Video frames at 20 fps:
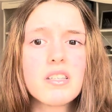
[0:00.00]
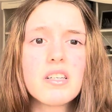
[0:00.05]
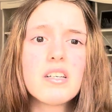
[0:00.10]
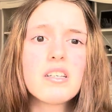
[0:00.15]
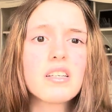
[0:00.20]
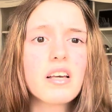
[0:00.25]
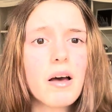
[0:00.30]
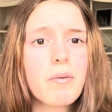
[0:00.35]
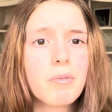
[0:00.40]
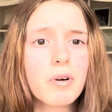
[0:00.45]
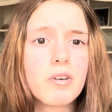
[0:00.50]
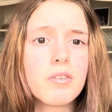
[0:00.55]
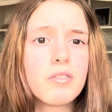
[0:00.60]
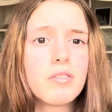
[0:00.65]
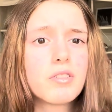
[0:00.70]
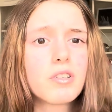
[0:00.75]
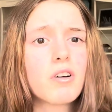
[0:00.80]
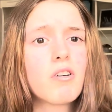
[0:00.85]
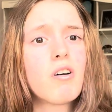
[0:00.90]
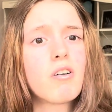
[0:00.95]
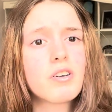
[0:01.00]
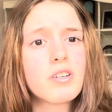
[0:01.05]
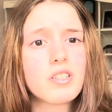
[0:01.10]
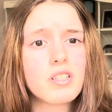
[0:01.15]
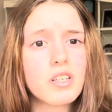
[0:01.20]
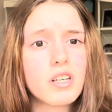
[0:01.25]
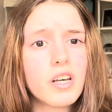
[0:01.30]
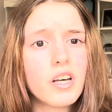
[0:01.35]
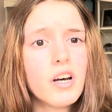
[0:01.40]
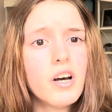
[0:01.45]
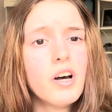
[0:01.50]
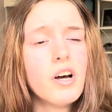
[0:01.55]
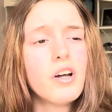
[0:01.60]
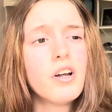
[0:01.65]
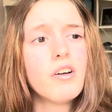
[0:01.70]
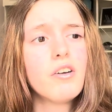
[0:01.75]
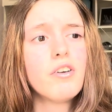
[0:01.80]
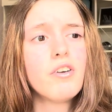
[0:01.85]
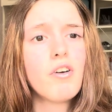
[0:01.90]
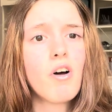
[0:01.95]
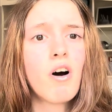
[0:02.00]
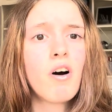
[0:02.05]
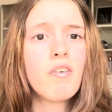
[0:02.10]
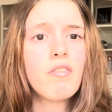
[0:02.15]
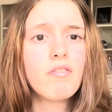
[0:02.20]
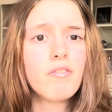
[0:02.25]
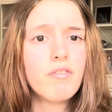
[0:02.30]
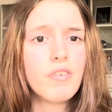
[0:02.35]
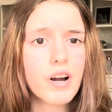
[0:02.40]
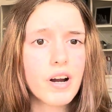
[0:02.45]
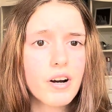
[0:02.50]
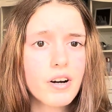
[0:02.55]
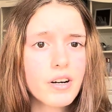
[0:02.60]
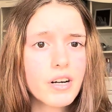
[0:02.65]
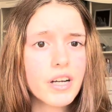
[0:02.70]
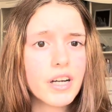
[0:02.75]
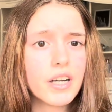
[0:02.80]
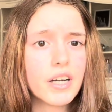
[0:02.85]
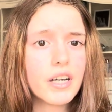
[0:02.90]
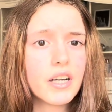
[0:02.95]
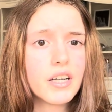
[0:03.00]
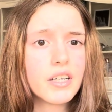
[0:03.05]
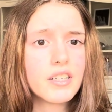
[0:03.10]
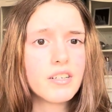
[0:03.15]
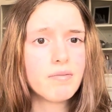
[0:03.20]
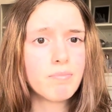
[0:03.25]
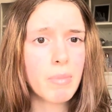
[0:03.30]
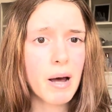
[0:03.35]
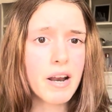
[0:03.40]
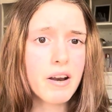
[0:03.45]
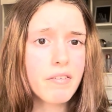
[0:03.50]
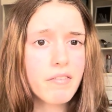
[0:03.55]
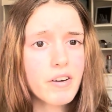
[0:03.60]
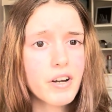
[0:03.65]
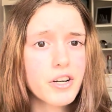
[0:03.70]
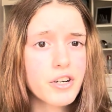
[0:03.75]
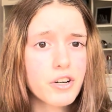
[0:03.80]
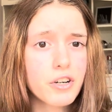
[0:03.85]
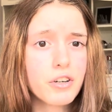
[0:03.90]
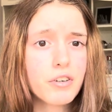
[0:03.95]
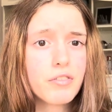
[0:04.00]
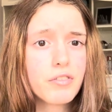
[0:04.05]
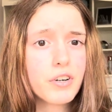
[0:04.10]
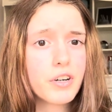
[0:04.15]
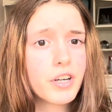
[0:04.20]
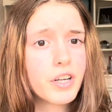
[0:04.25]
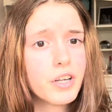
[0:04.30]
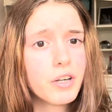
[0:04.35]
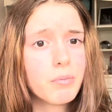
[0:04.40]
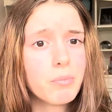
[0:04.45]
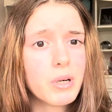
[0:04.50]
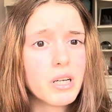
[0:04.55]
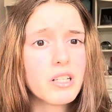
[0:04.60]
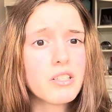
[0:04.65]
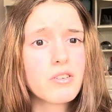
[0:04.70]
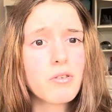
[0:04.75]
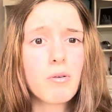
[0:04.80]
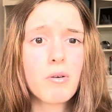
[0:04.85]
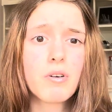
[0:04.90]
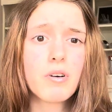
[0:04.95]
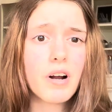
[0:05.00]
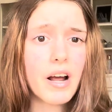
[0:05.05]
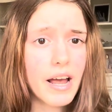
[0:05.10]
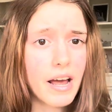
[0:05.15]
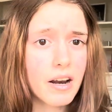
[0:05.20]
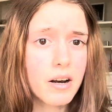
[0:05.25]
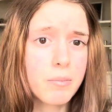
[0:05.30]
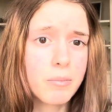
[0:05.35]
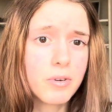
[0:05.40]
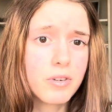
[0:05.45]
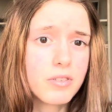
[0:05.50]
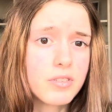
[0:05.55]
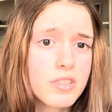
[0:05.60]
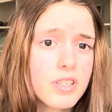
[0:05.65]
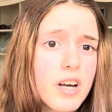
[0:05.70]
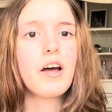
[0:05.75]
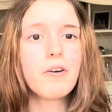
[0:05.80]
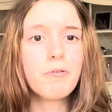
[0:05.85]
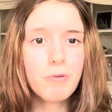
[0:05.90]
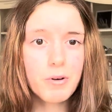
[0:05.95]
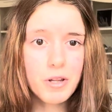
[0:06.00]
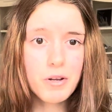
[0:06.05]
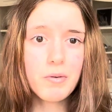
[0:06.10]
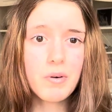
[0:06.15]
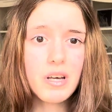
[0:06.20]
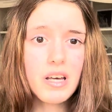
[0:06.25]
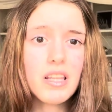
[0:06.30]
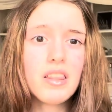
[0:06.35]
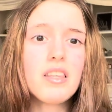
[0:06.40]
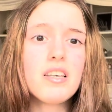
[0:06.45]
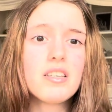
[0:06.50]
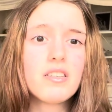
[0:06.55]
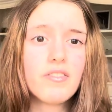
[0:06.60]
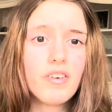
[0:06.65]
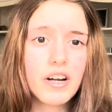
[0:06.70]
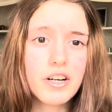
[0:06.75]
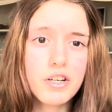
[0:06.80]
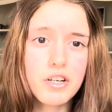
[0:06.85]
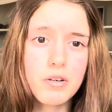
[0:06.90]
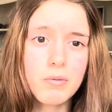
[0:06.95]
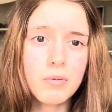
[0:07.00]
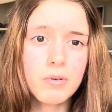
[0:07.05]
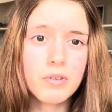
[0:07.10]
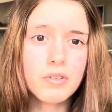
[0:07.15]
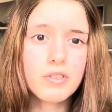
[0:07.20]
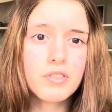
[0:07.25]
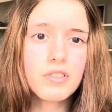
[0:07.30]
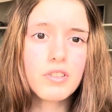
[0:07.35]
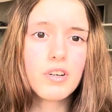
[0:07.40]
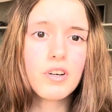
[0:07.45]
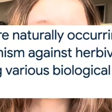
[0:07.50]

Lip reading: these chemicals are honestly not very beneficial for humans or animals. And when you eat these vegetables,